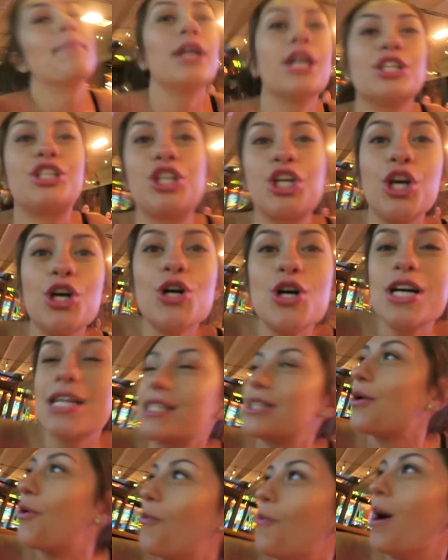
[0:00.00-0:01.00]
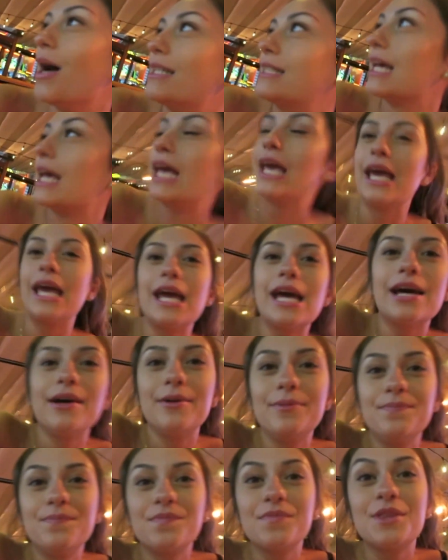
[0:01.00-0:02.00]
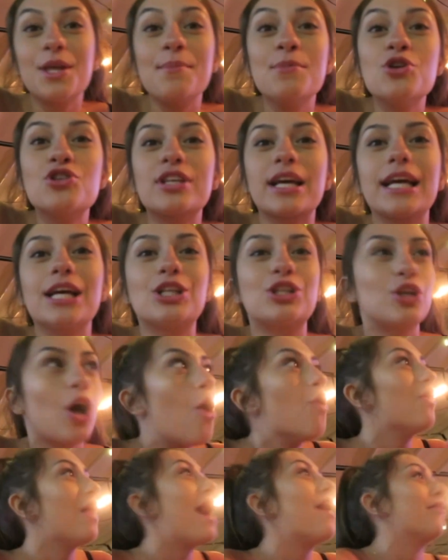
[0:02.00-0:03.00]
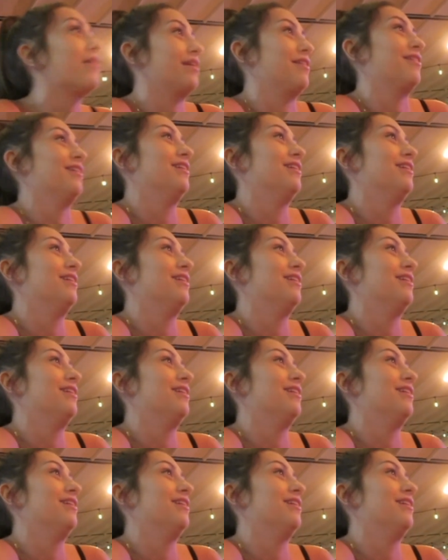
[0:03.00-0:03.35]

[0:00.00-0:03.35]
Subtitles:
gonna choose what to eat. The music is so loud.